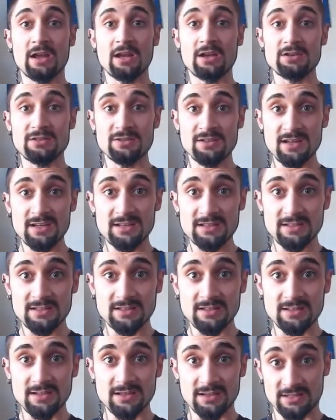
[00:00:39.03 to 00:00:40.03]
This
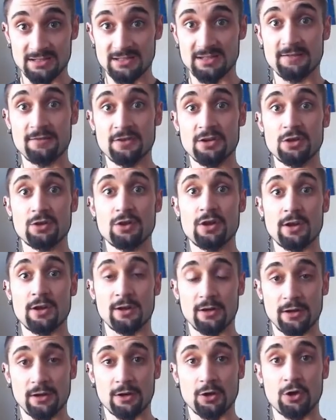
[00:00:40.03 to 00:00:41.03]
is the video that you
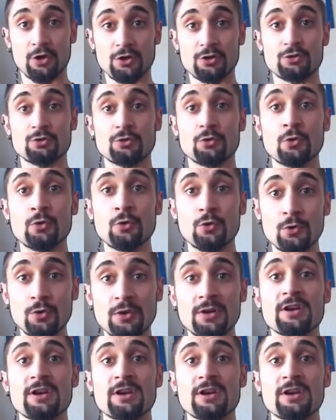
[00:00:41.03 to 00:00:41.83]
are going to look,